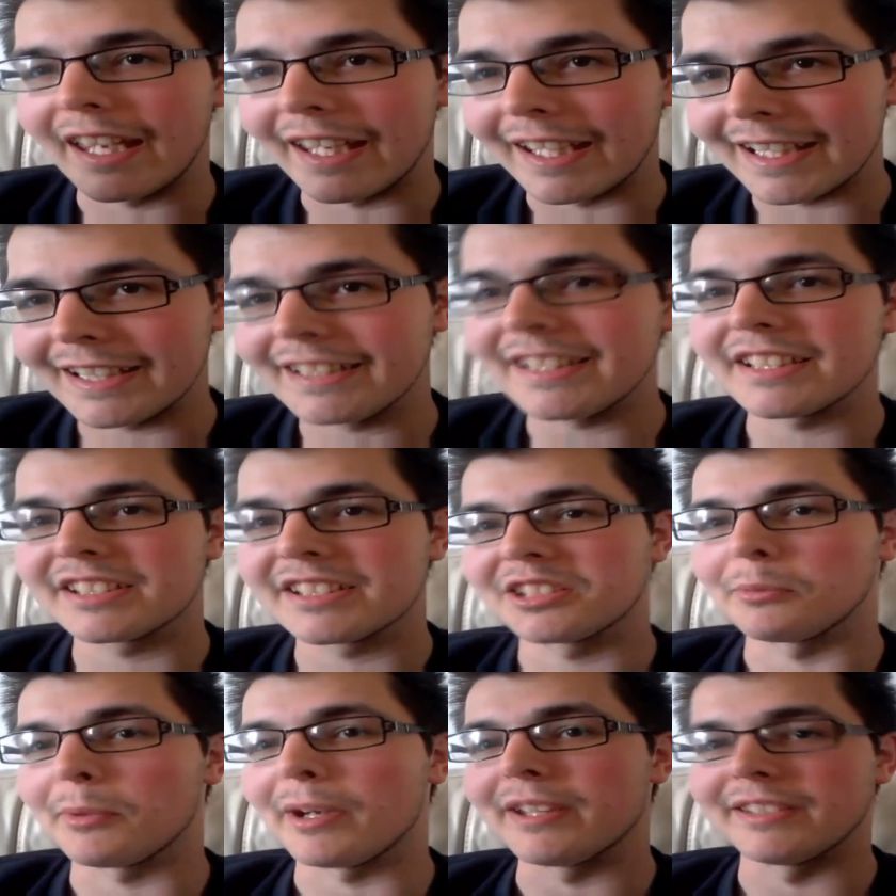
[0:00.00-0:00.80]
He
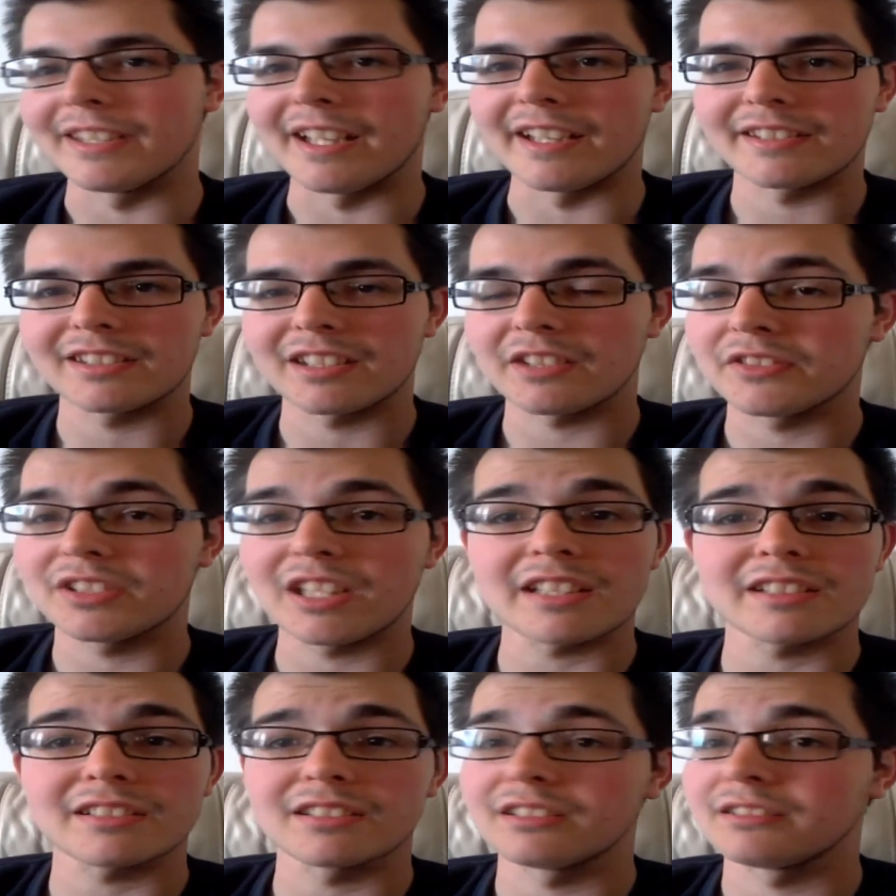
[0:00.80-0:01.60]
needs to win this. If he
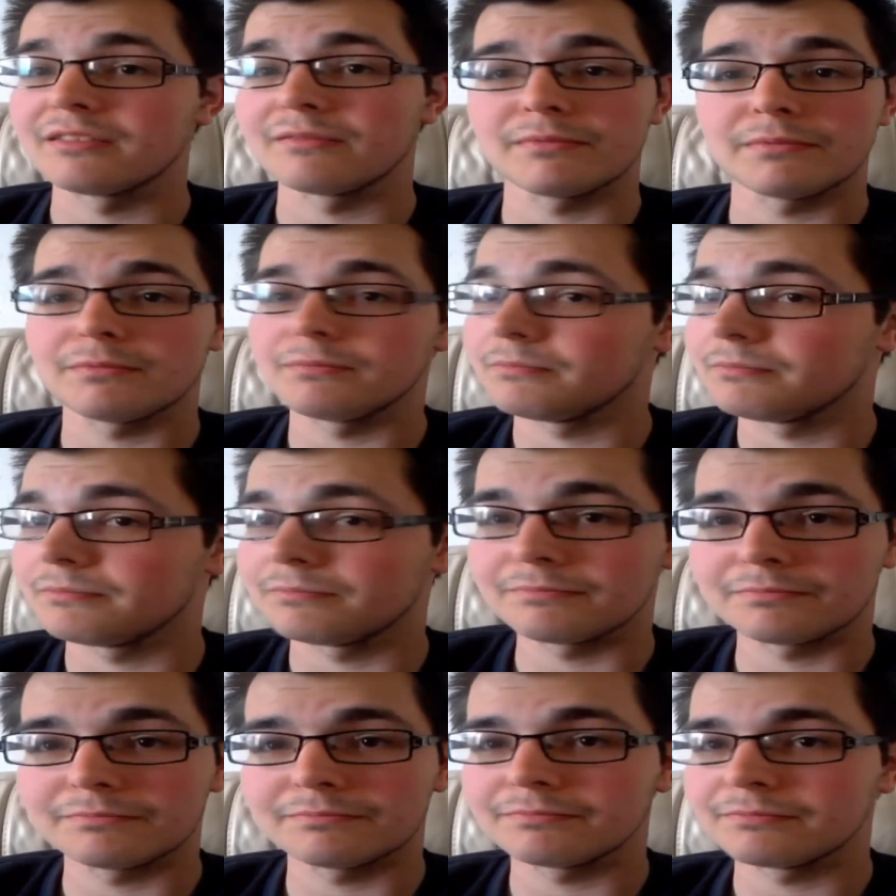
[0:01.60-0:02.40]
doesn't,
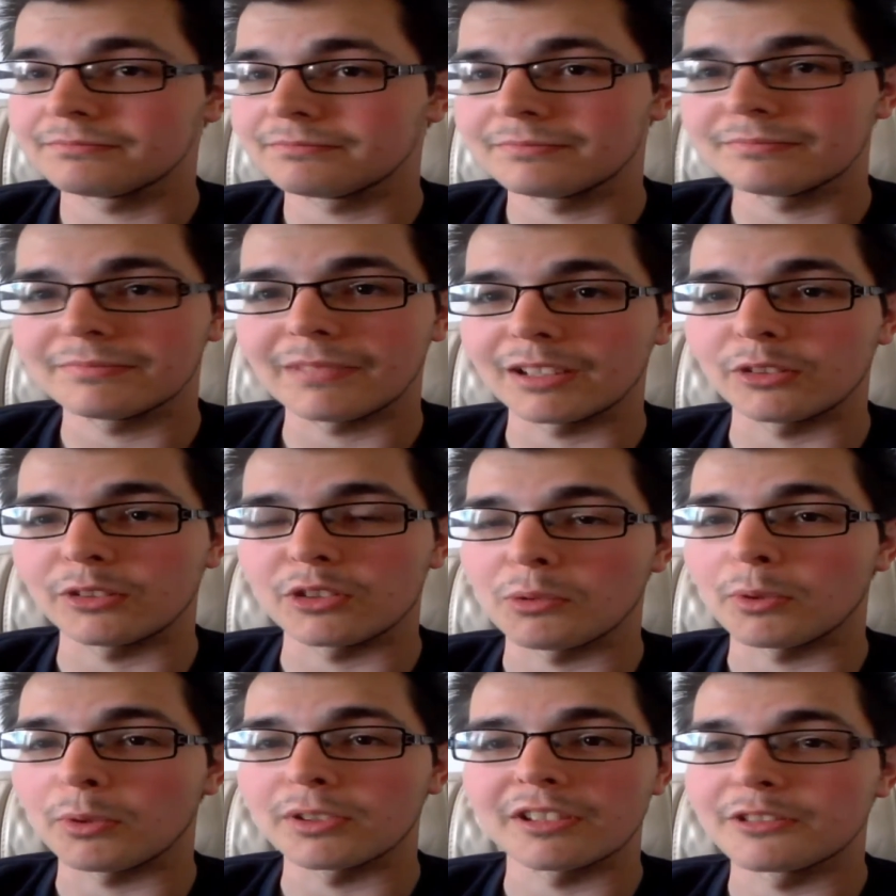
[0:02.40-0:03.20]
I
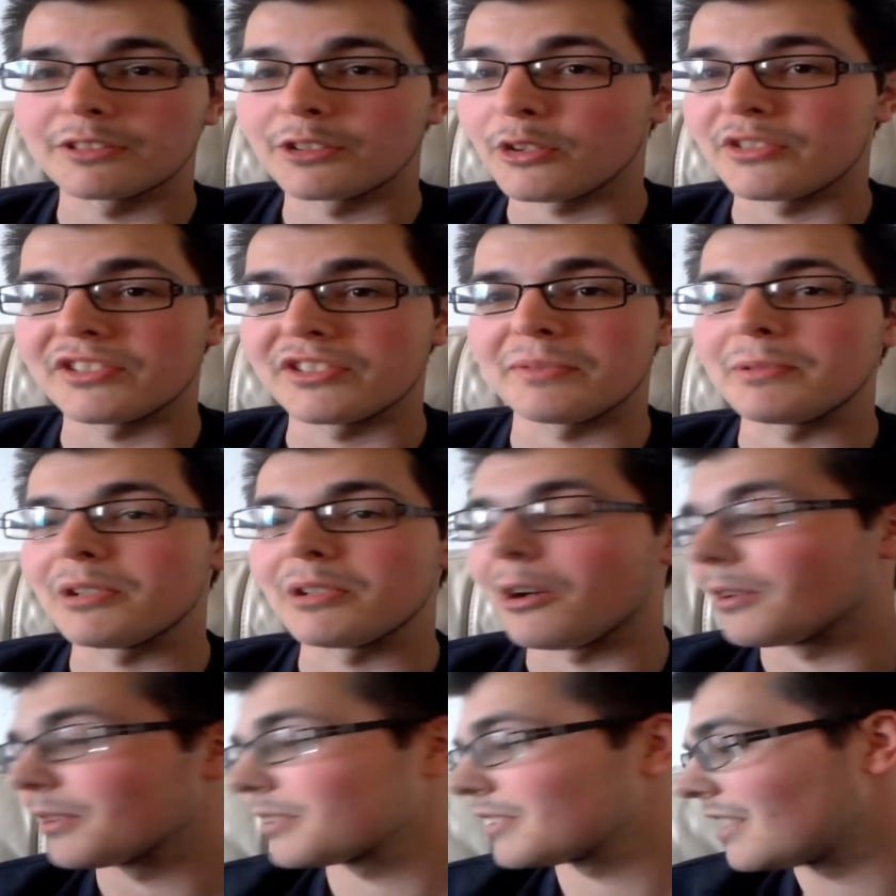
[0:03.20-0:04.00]
don't know what they're doing, to
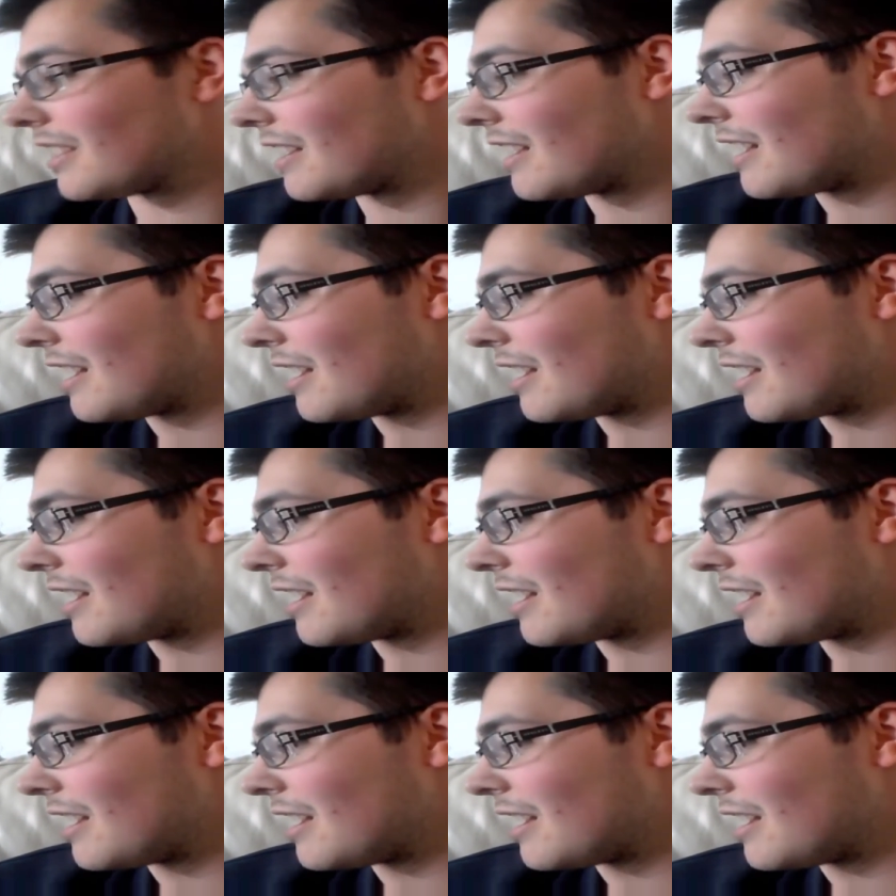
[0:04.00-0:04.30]
be honest.